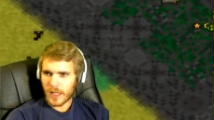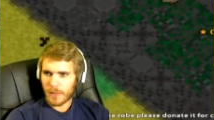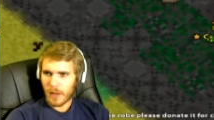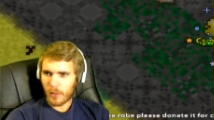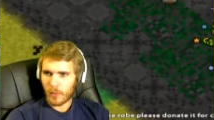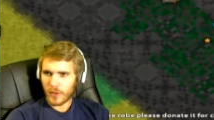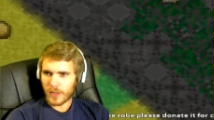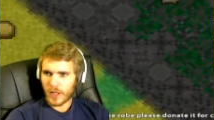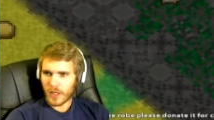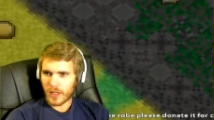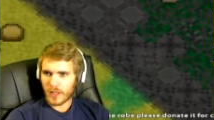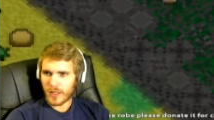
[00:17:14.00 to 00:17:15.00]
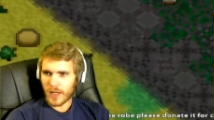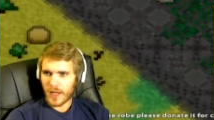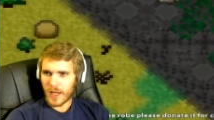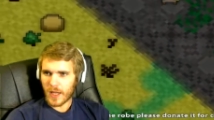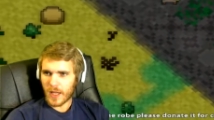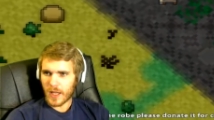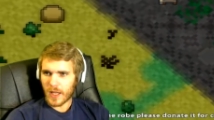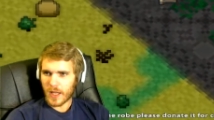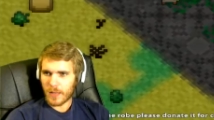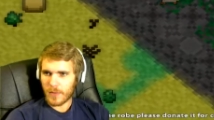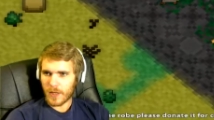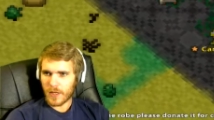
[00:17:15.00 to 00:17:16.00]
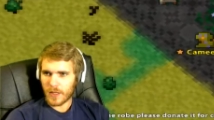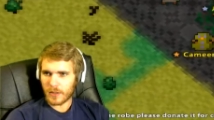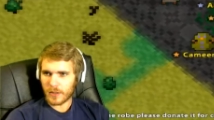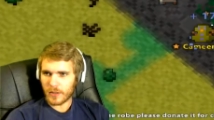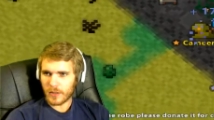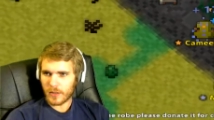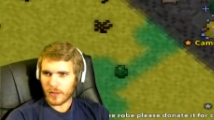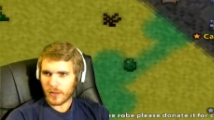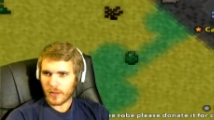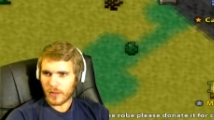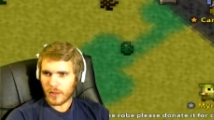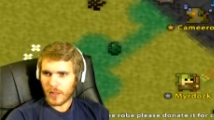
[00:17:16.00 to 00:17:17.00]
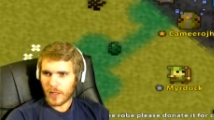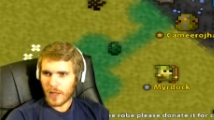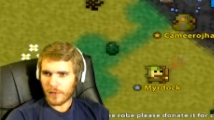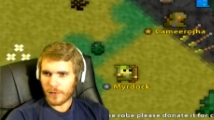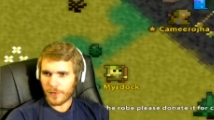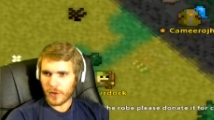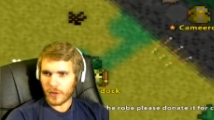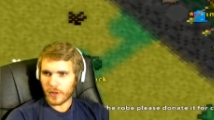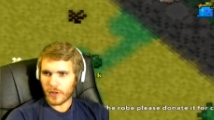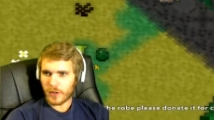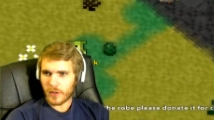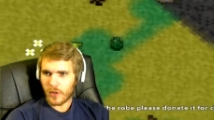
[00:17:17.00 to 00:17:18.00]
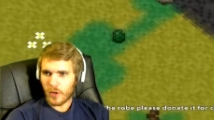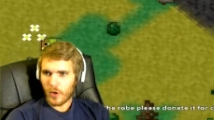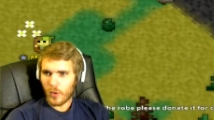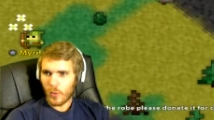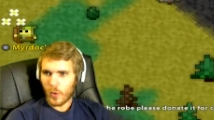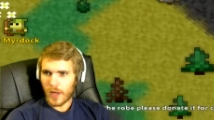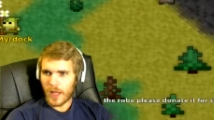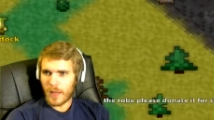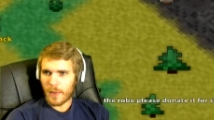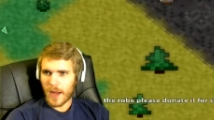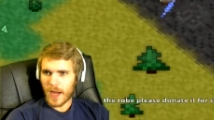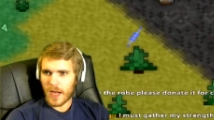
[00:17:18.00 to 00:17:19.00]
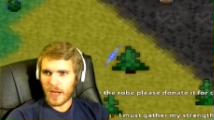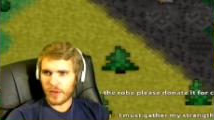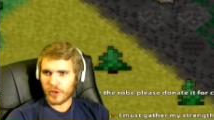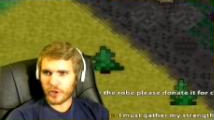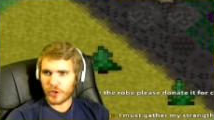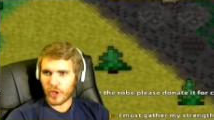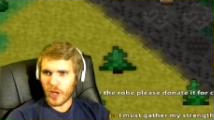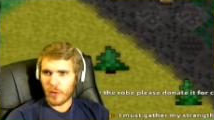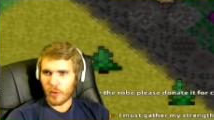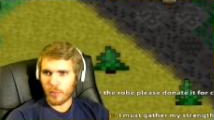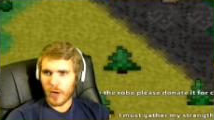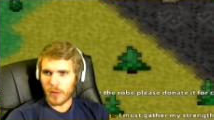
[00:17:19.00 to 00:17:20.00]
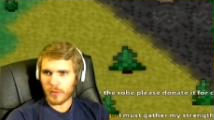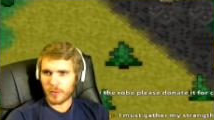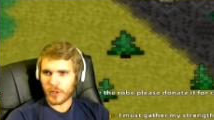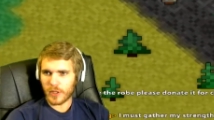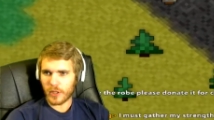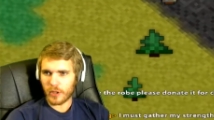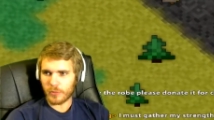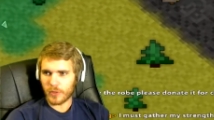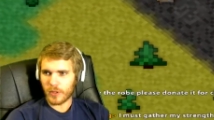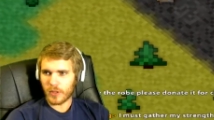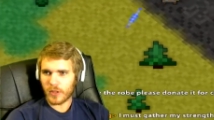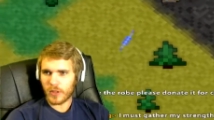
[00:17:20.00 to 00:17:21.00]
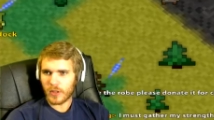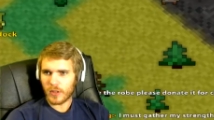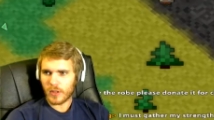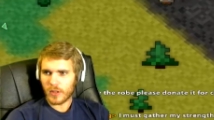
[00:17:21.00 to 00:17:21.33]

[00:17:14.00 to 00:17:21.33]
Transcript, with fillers: Getting hit by one thing and dying immediately. I'm feeling. One hit by any of this shit will probably kill me.